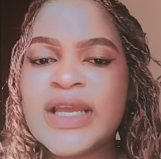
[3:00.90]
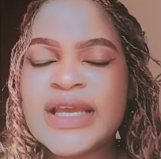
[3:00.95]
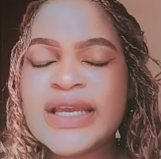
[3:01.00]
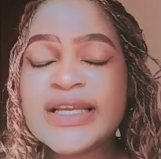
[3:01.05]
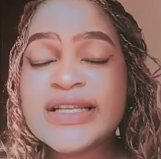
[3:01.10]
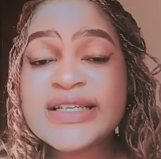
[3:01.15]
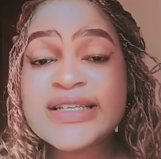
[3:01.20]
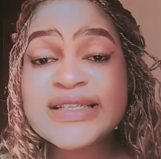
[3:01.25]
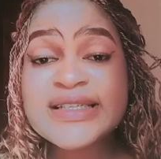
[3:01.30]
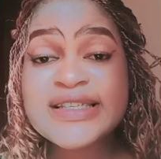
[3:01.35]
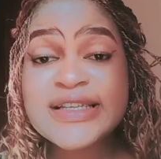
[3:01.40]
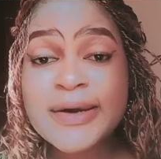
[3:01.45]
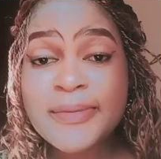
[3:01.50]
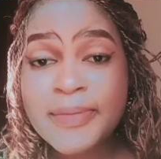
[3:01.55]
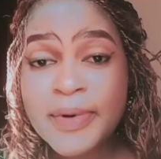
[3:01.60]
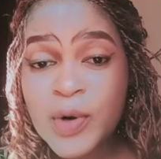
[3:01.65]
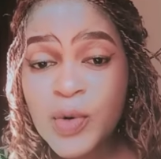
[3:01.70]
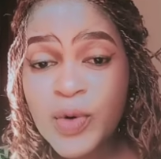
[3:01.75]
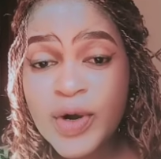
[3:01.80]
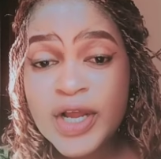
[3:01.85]
It is
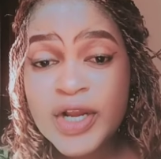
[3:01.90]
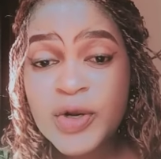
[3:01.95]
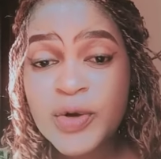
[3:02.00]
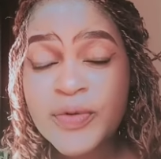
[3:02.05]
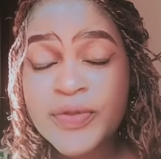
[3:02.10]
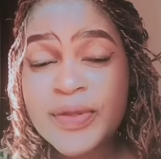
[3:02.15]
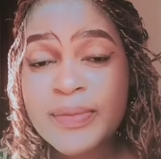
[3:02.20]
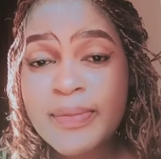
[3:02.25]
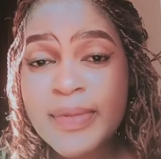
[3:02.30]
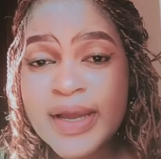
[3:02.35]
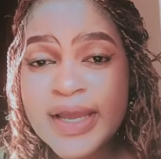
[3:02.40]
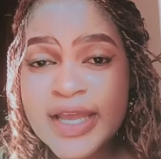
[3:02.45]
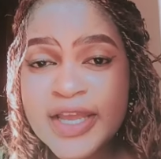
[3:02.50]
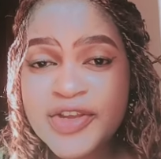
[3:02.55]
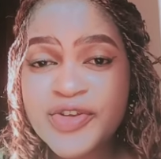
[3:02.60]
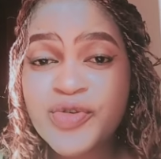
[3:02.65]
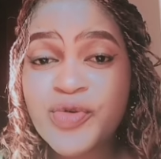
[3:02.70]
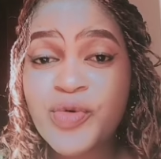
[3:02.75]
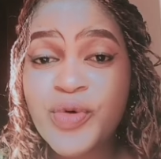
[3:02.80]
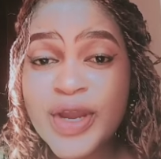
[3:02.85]
number one on the
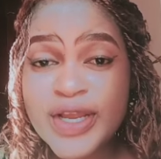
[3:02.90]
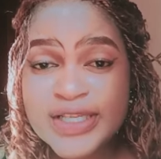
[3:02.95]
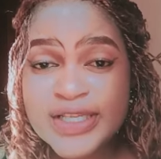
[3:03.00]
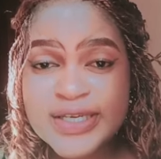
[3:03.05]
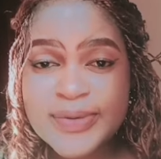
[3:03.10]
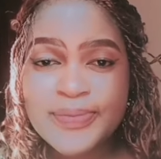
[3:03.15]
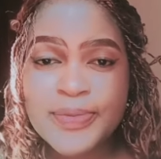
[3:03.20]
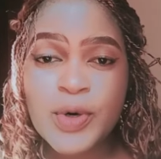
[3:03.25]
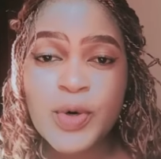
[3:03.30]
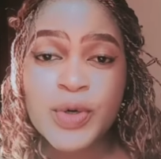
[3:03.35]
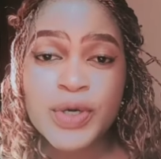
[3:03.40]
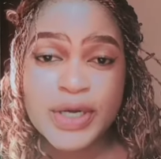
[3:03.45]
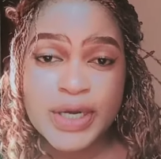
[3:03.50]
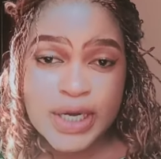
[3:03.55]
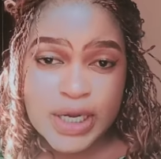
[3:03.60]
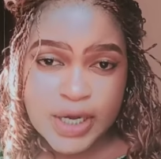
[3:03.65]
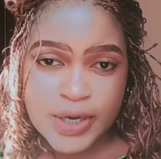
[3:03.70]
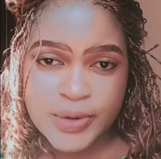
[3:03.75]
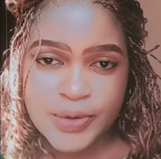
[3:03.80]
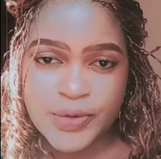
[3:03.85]
market right about
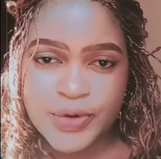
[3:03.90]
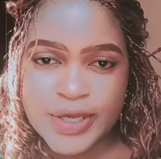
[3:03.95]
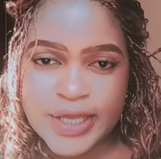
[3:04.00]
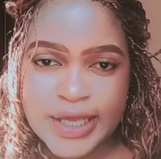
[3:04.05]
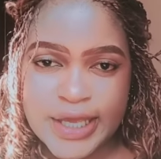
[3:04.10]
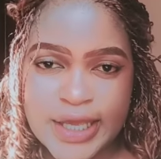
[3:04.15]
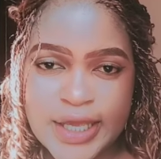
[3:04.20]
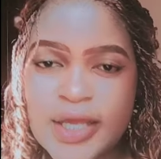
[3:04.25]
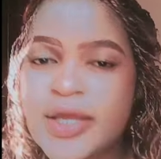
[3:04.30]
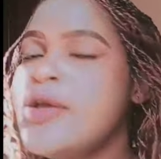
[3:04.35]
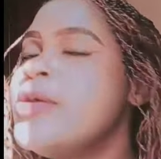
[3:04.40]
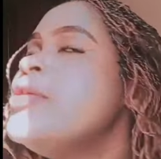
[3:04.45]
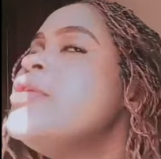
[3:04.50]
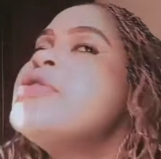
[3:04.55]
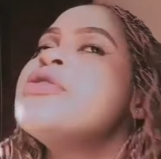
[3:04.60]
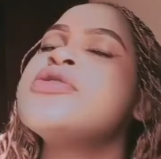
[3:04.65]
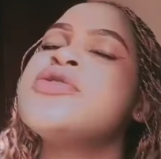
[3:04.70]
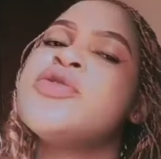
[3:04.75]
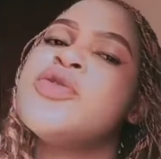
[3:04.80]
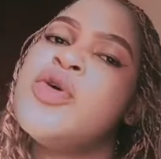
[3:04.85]
now. Okay,
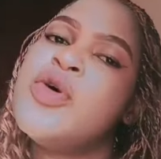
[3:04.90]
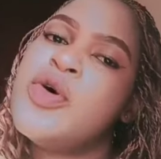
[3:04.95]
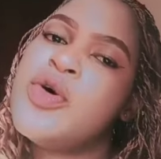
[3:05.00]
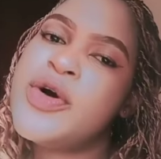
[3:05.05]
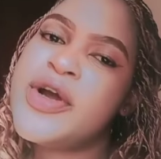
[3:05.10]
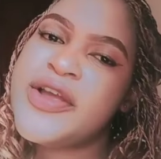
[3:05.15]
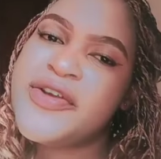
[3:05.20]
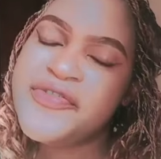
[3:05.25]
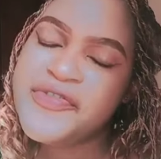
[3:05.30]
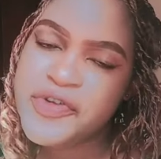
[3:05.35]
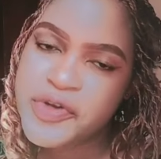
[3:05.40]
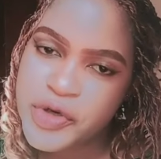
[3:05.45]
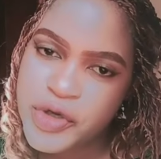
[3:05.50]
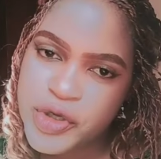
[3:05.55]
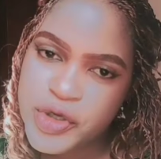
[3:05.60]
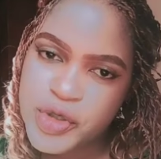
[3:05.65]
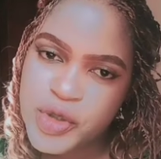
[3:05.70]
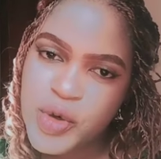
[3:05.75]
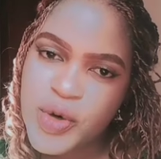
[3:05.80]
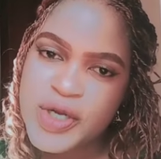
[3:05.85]
so if you know
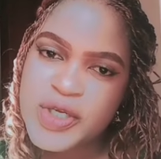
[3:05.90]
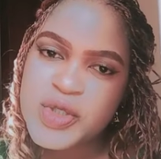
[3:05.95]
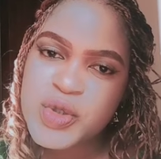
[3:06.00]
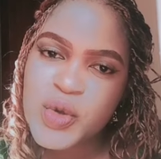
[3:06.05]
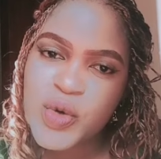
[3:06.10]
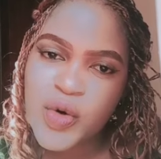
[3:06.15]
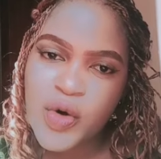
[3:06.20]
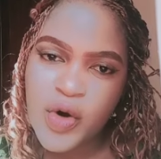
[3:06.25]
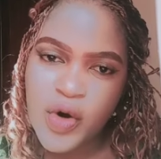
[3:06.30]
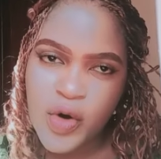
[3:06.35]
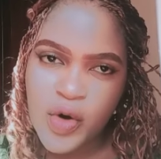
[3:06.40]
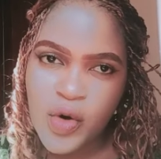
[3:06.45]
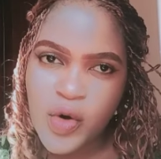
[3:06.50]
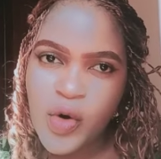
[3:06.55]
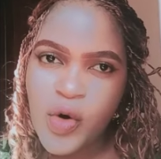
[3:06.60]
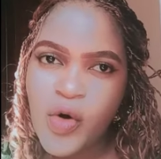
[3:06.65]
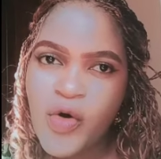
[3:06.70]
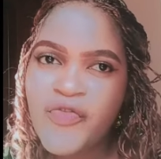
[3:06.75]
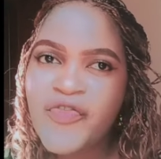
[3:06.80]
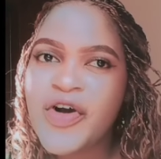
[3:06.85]
you don't want to
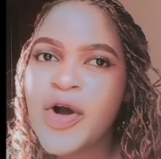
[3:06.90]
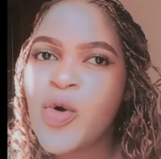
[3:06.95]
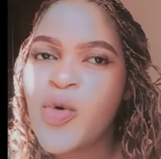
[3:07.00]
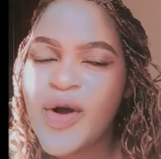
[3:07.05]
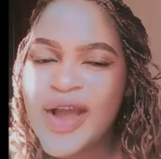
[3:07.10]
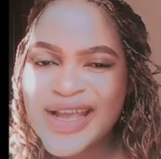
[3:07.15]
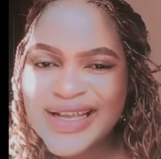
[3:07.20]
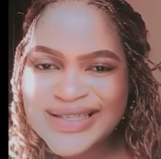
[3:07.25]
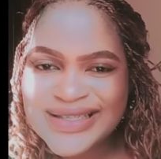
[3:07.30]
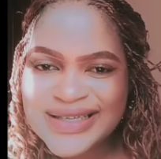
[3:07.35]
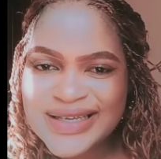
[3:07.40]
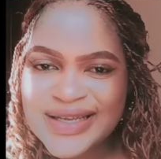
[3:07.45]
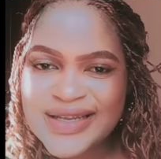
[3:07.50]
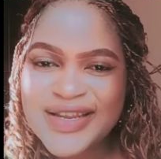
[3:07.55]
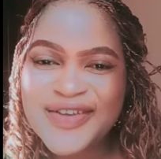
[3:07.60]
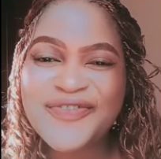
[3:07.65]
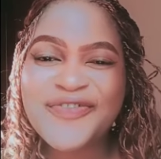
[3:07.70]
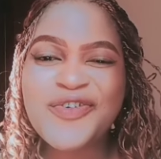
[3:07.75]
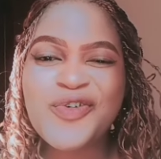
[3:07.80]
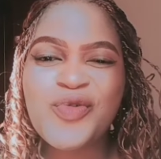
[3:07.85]
over
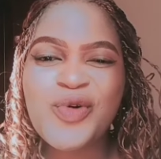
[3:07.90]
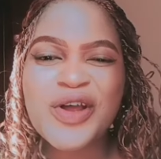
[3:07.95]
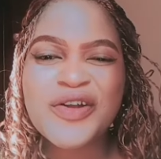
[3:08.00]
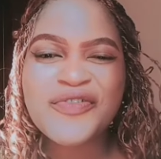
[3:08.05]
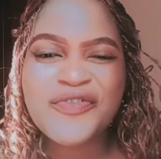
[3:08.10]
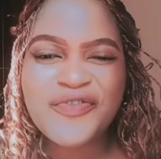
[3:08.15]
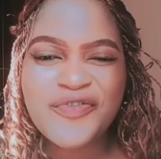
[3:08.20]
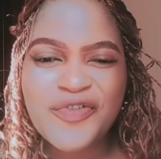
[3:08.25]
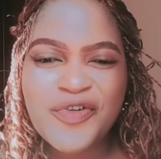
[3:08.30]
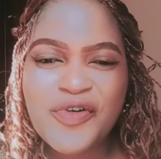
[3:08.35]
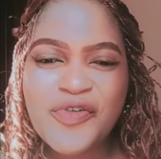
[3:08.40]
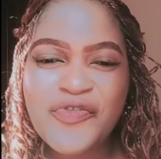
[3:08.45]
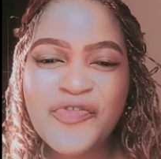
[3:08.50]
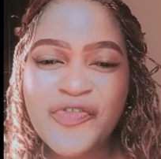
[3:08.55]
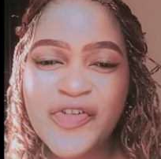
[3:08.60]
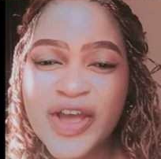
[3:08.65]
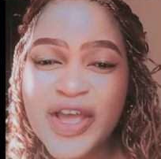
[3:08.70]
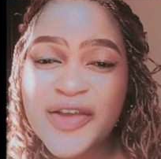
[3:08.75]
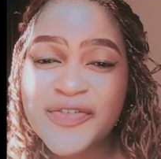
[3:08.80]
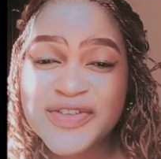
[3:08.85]
whiten, if you want 4,
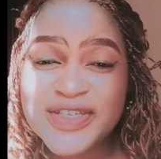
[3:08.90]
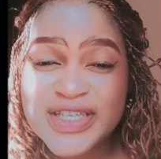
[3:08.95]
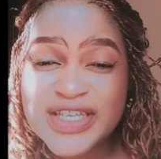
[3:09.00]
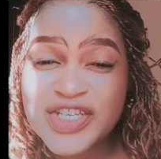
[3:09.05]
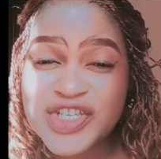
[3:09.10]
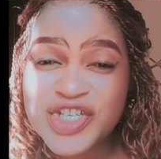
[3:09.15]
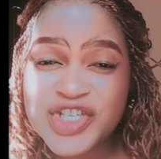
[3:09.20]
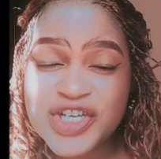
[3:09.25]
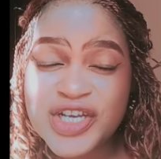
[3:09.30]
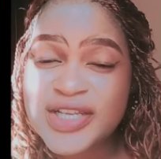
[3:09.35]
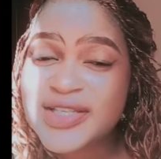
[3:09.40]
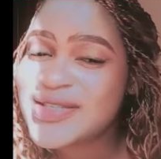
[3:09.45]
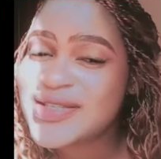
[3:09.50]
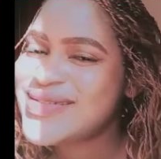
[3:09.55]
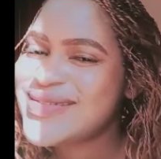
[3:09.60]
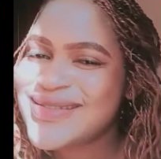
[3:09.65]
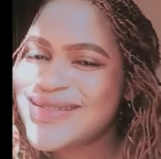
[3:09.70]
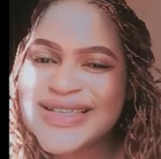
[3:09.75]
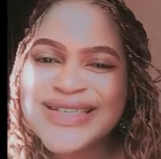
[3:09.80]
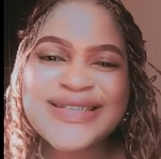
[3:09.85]
5, 6 shades,
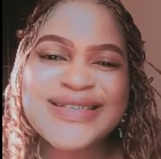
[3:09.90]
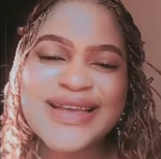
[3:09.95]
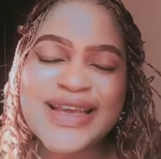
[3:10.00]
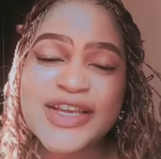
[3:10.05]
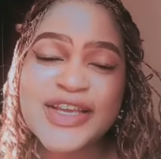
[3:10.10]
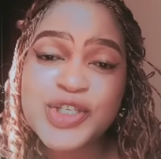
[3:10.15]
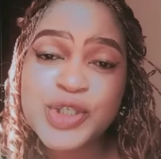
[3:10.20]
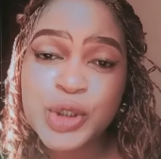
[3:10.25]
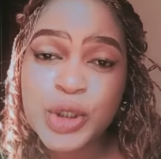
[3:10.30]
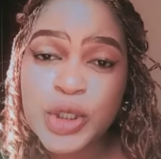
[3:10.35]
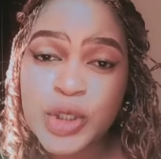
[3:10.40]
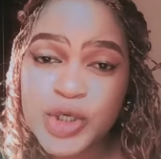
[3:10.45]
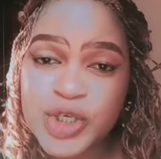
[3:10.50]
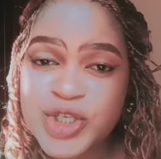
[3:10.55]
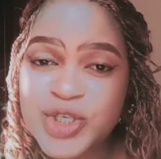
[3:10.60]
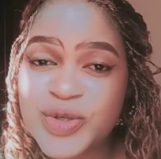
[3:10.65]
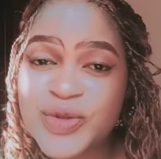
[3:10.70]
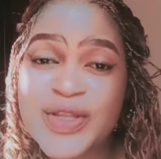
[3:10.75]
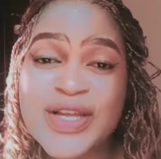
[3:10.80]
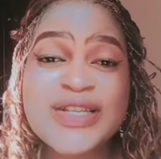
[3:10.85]
this ain't your
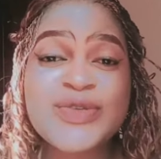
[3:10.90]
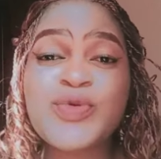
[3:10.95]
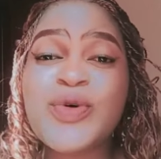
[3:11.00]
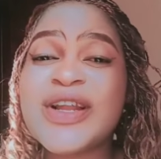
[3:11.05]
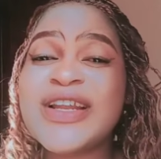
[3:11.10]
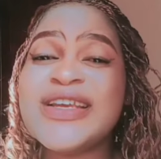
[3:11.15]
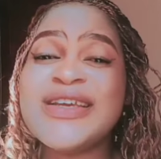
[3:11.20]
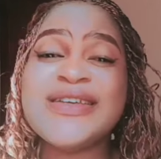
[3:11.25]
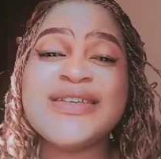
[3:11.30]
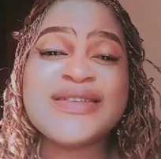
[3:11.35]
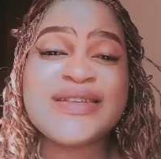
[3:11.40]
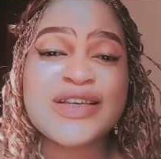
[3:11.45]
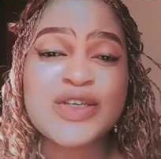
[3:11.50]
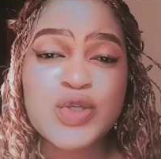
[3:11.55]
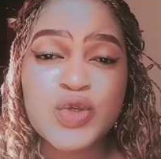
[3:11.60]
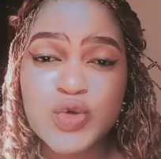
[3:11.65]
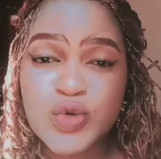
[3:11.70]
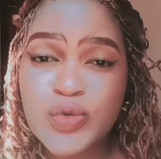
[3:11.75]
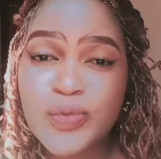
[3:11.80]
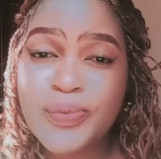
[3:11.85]
lotion. That one is a
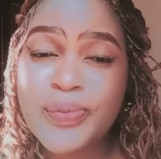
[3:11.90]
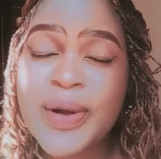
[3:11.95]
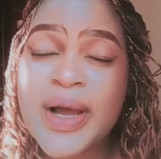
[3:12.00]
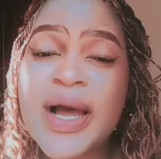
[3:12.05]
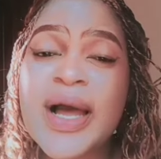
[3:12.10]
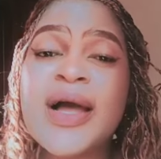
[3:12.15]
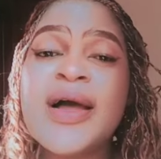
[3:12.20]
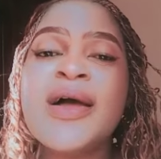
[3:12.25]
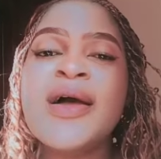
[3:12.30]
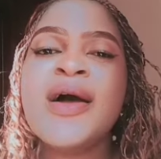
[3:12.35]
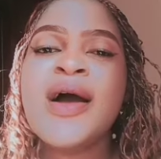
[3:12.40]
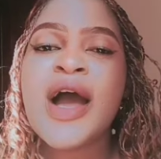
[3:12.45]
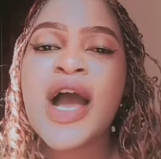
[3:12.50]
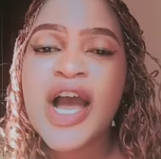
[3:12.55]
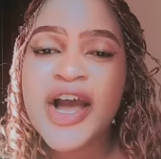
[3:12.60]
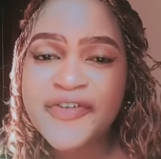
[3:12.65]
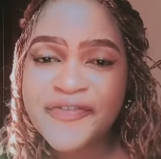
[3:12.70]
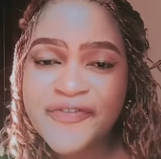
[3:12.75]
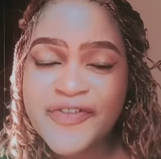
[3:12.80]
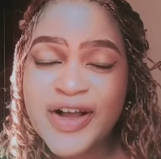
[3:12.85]
super
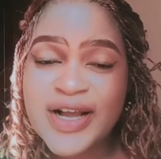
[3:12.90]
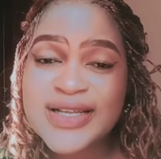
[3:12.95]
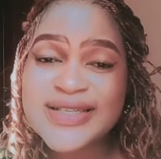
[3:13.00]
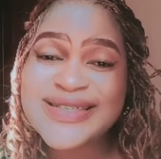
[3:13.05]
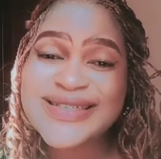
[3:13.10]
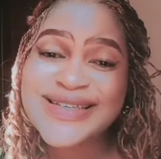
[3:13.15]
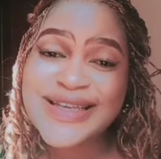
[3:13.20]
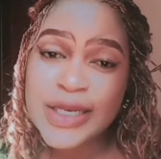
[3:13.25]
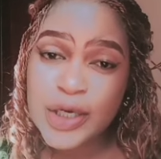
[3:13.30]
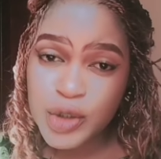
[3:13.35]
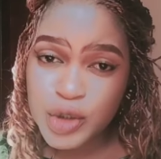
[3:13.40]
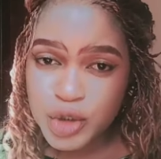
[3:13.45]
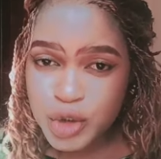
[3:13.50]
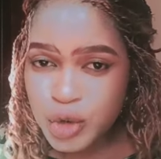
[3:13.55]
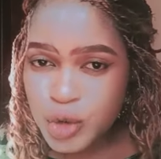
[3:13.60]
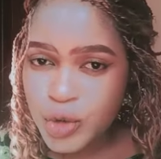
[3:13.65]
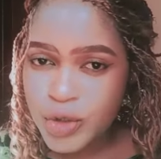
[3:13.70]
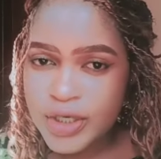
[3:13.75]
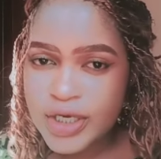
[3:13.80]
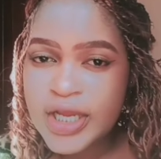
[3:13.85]
half cast yellow
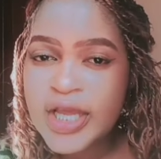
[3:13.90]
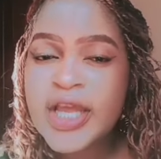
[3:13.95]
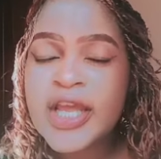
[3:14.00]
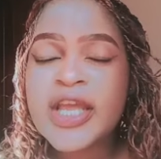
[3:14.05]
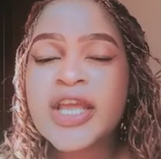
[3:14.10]
tone.